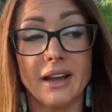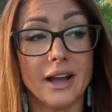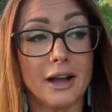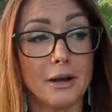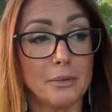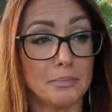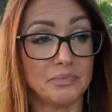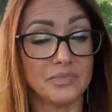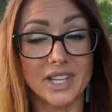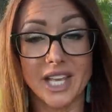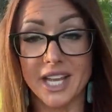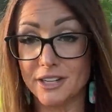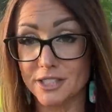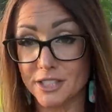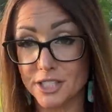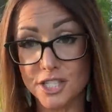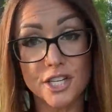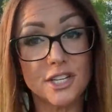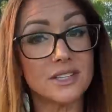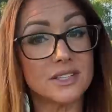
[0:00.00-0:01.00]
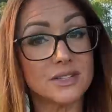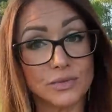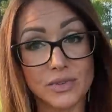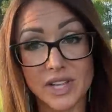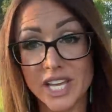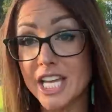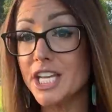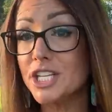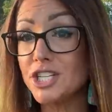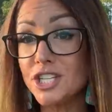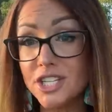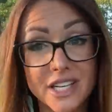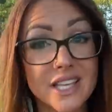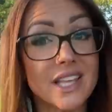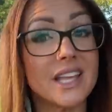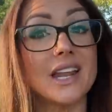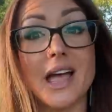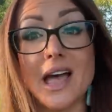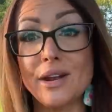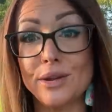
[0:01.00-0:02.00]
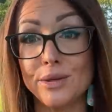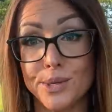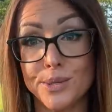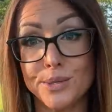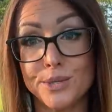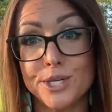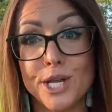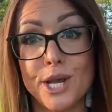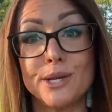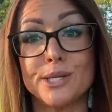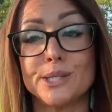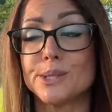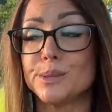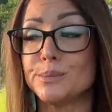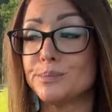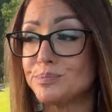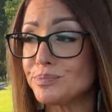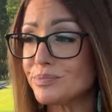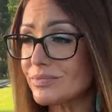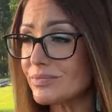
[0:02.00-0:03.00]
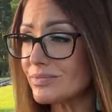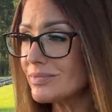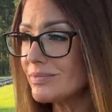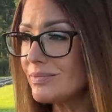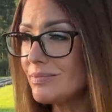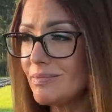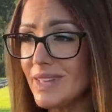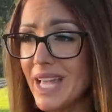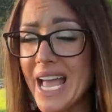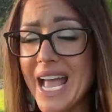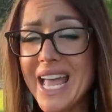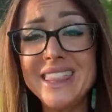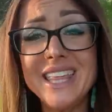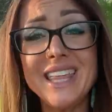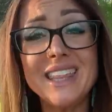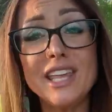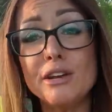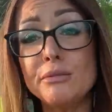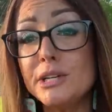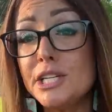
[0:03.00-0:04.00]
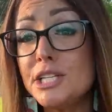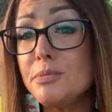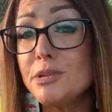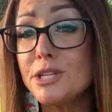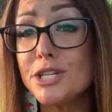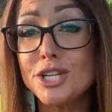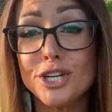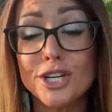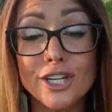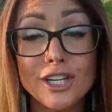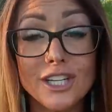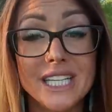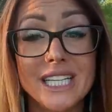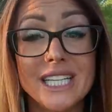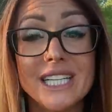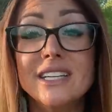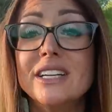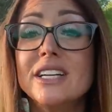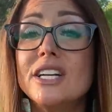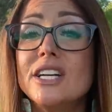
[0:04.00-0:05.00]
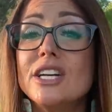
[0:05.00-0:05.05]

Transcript: Um, they are just itching to get out of those shells. And then they reach maturity